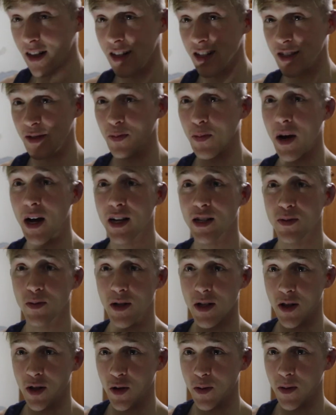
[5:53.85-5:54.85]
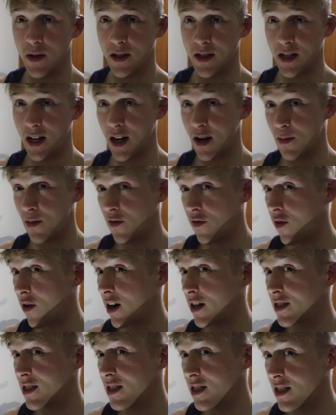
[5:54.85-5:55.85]
this buys me a little bit of time before
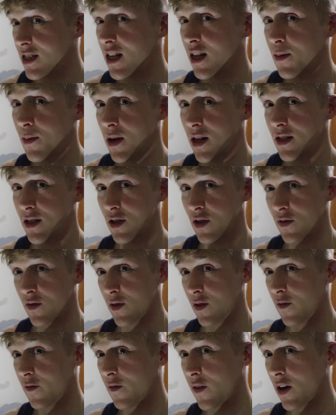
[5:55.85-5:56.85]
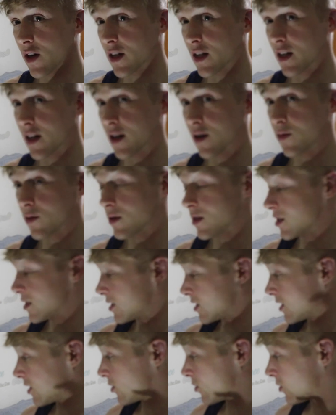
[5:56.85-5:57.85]
I stick myself in the fucking ear with
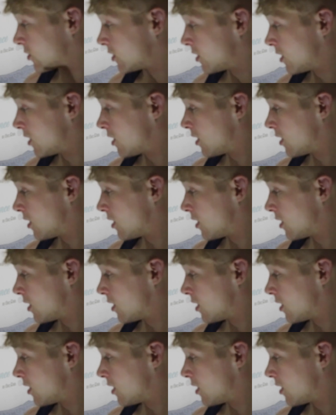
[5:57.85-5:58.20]
this needle.